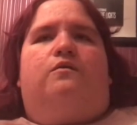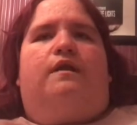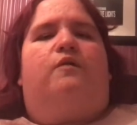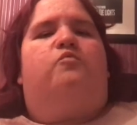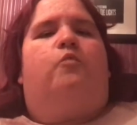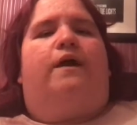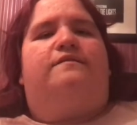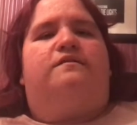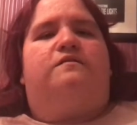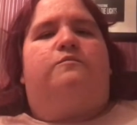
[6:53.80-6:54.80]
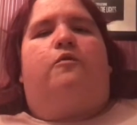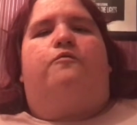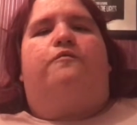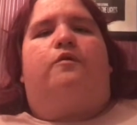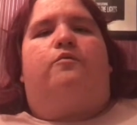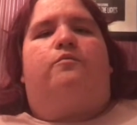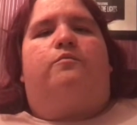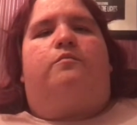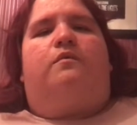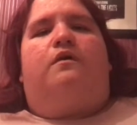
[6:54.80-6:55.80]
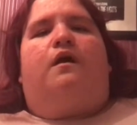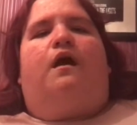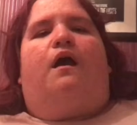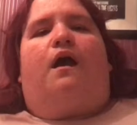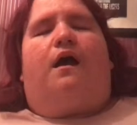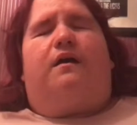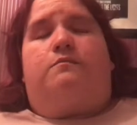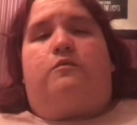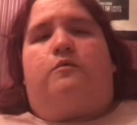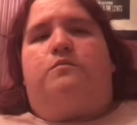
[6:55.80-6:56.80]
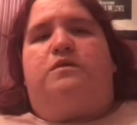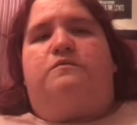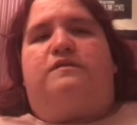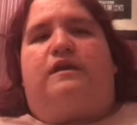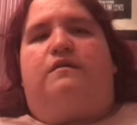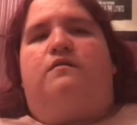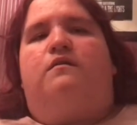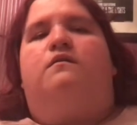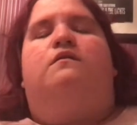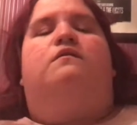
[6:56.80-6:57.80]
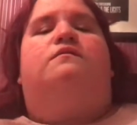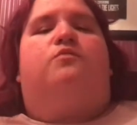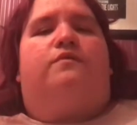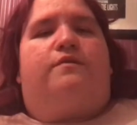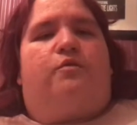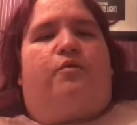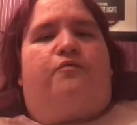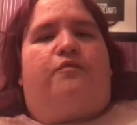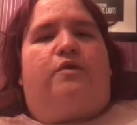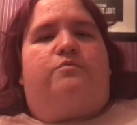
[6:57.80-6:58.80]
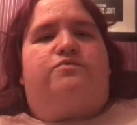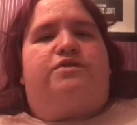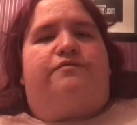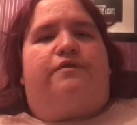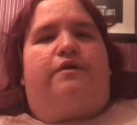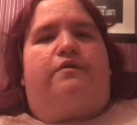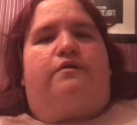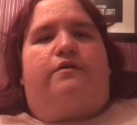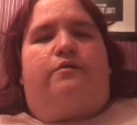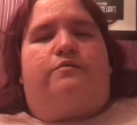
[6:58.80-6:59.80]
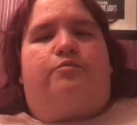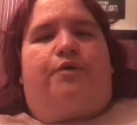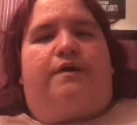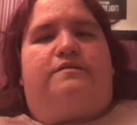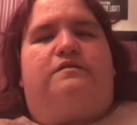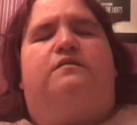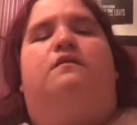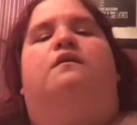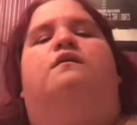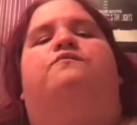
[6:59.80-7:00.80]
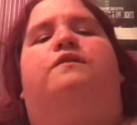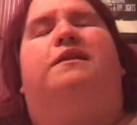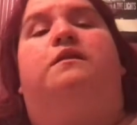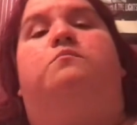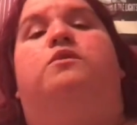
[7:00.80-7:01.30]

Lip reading: like Wes is more film, I'm more music. So if you want film trivia, go to Wes. If you need